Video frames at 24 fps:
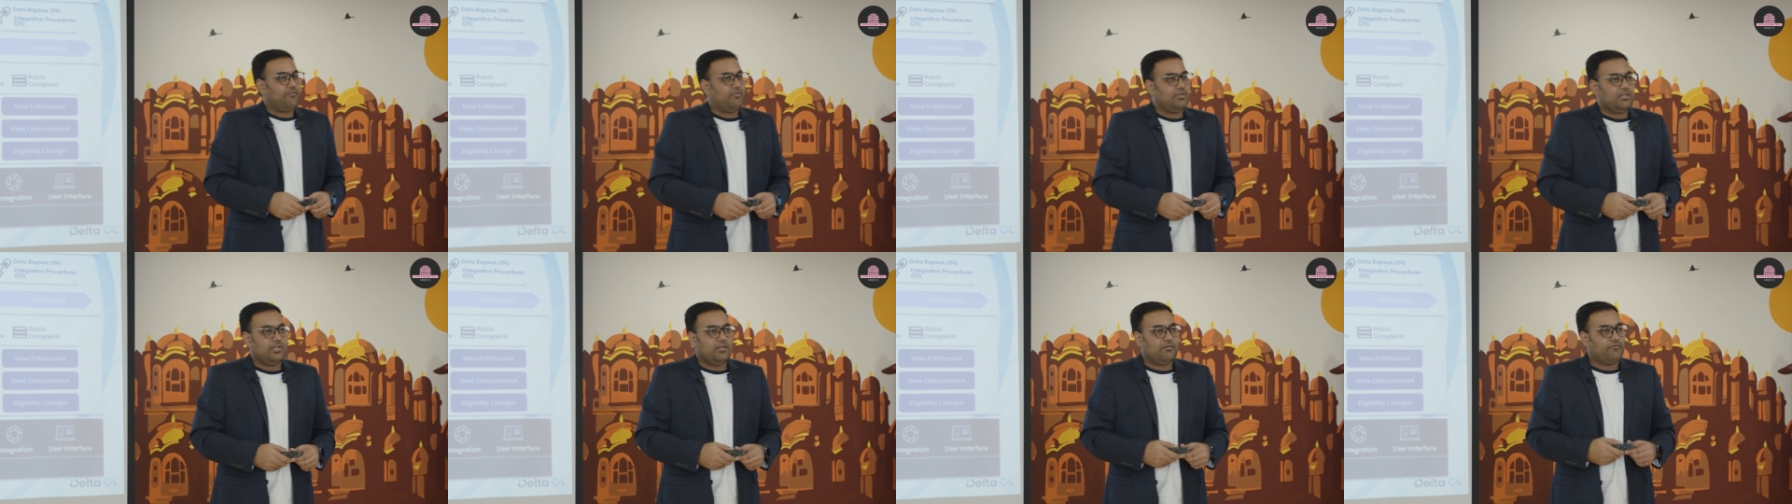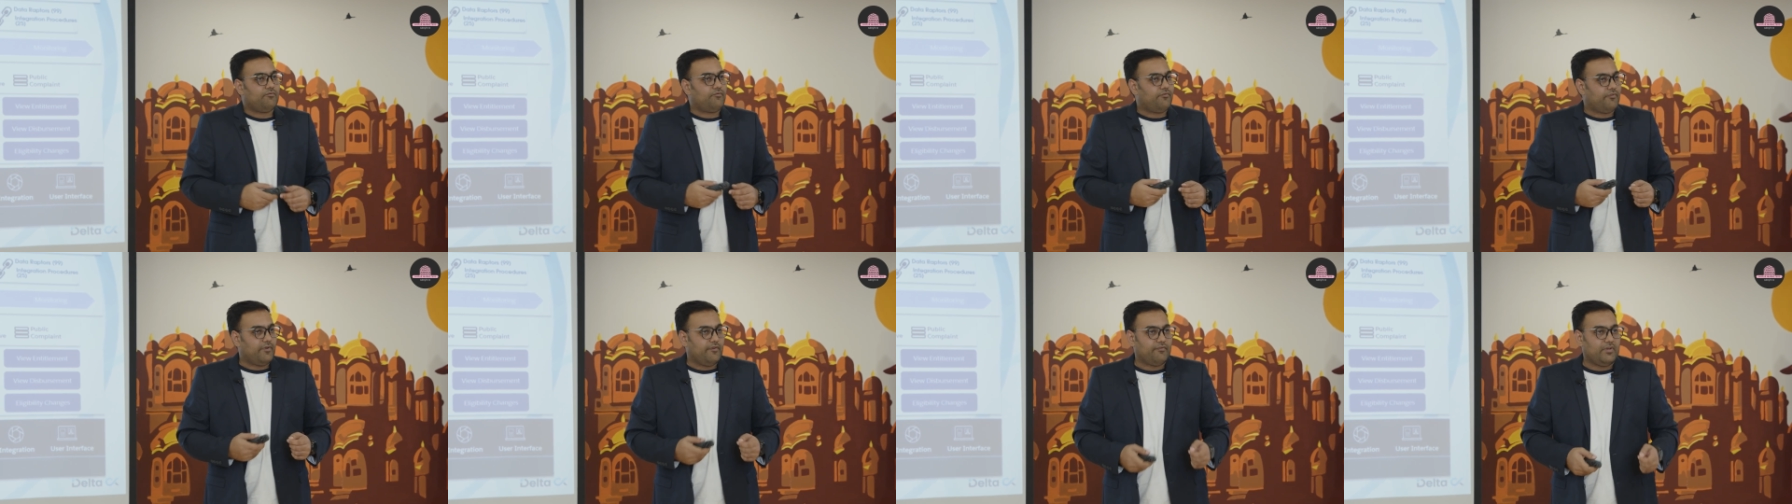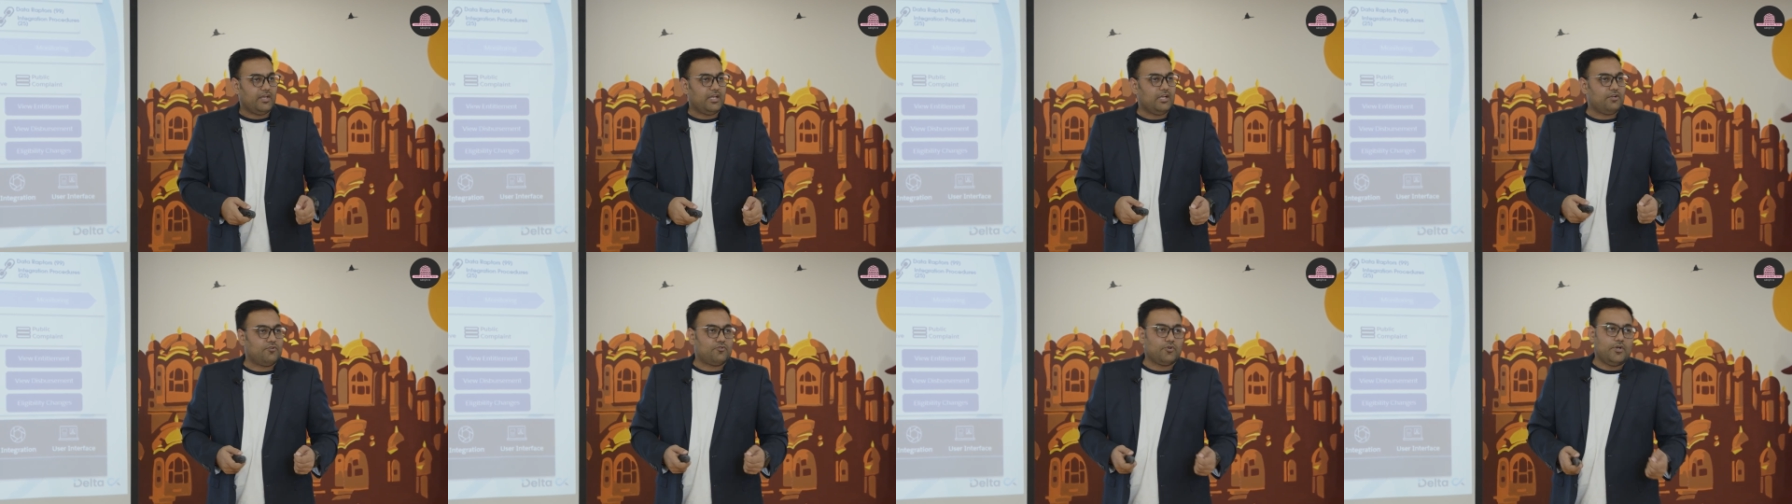within
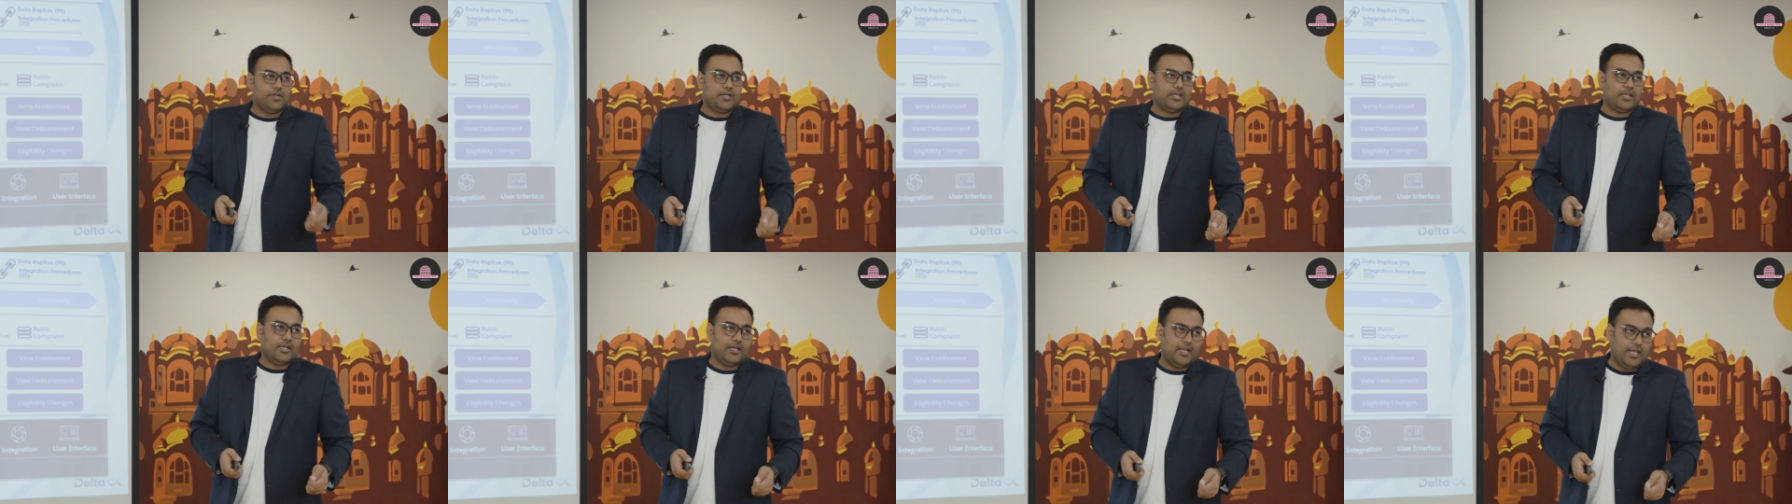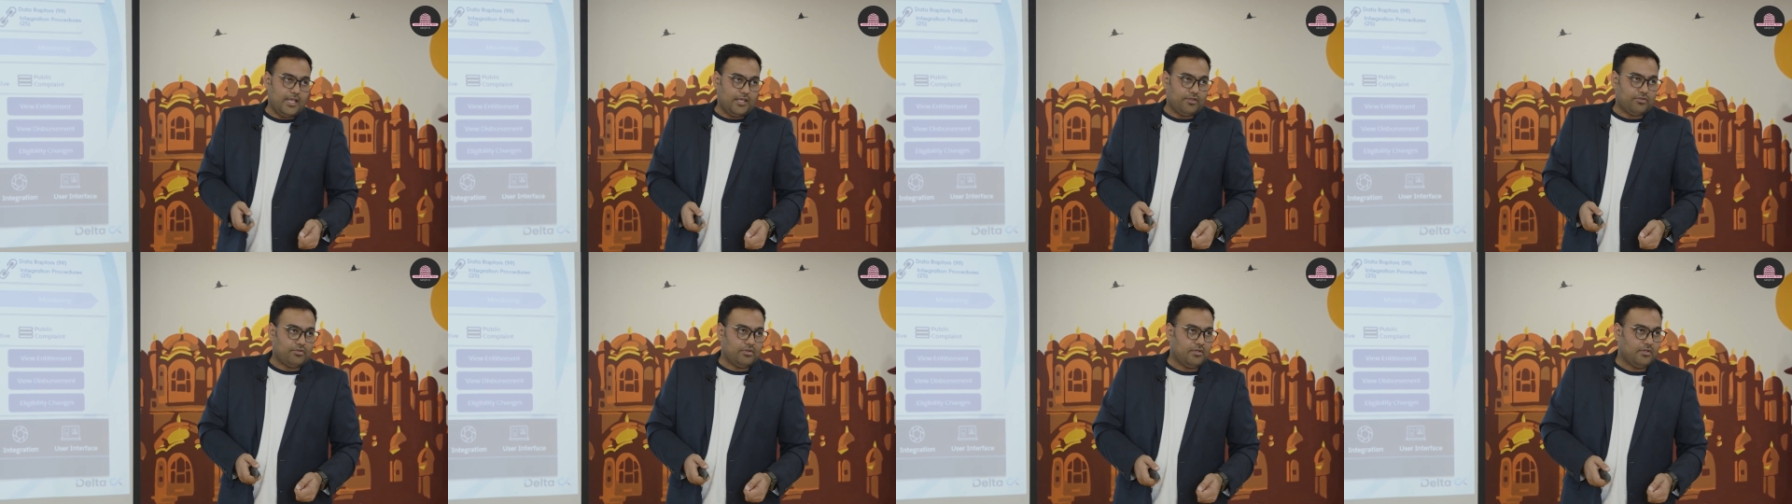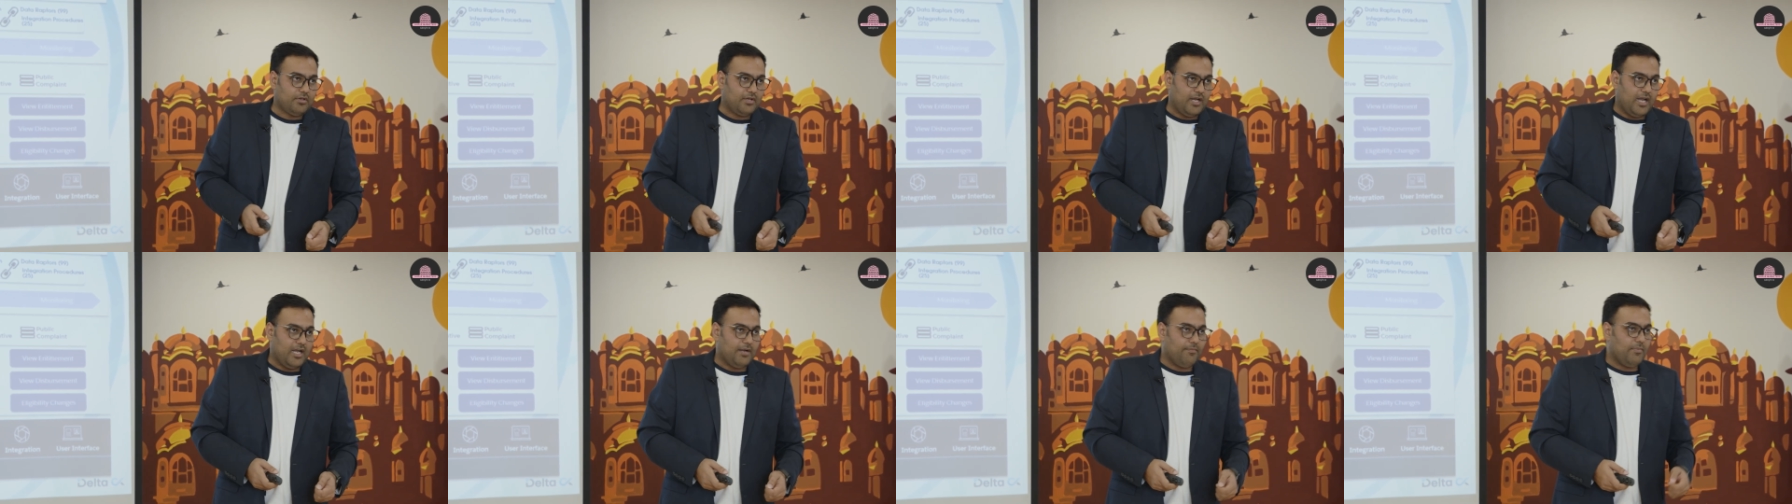15, 20 days,
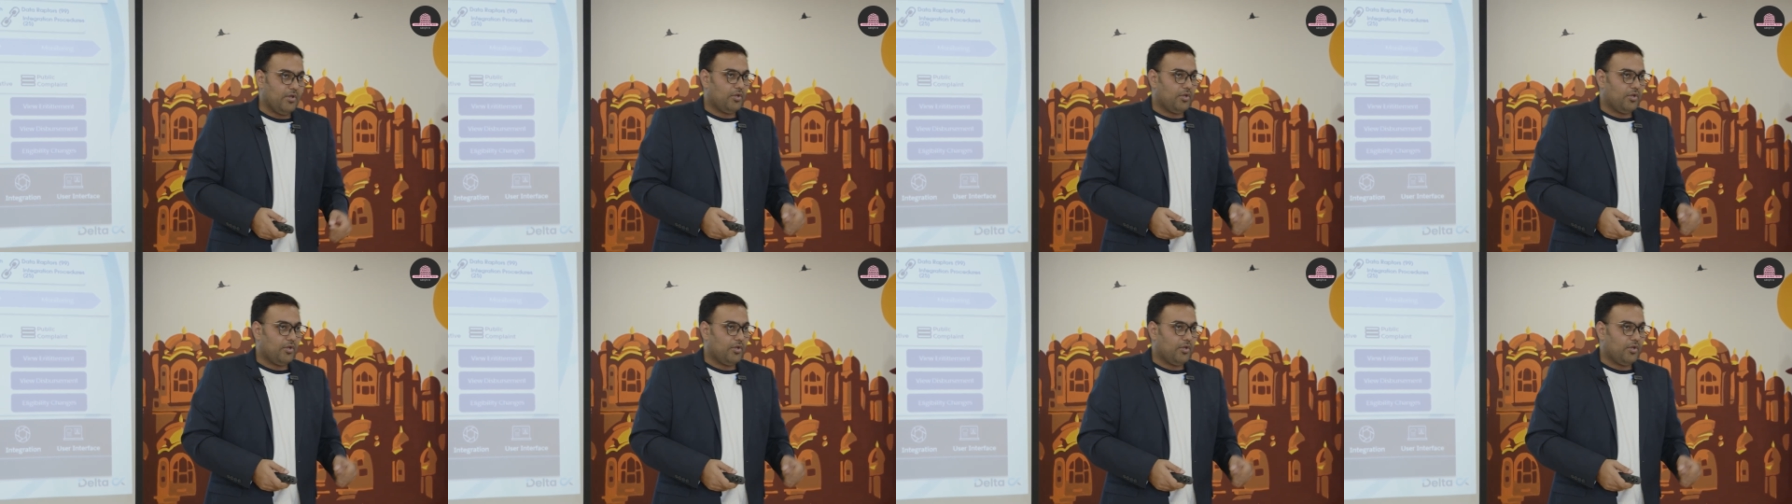right?